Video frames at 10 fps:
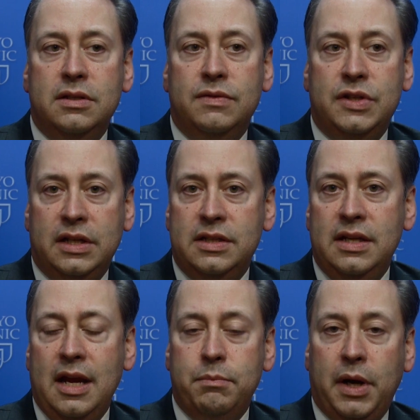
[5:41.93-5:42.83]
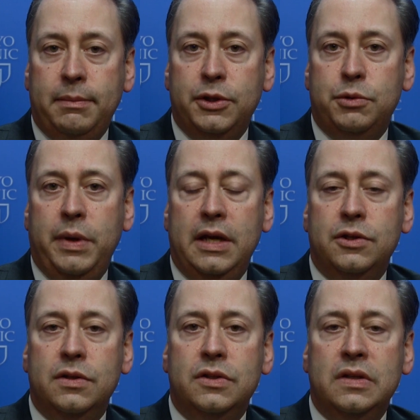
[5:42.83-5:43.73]
of sixty-eight published
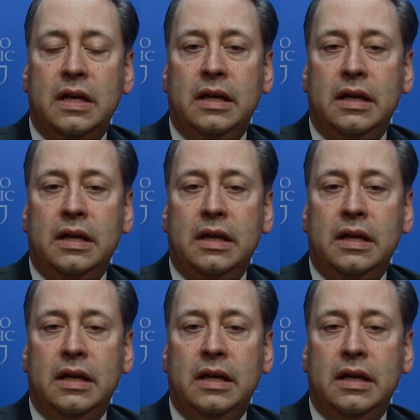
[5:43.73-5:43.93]
patients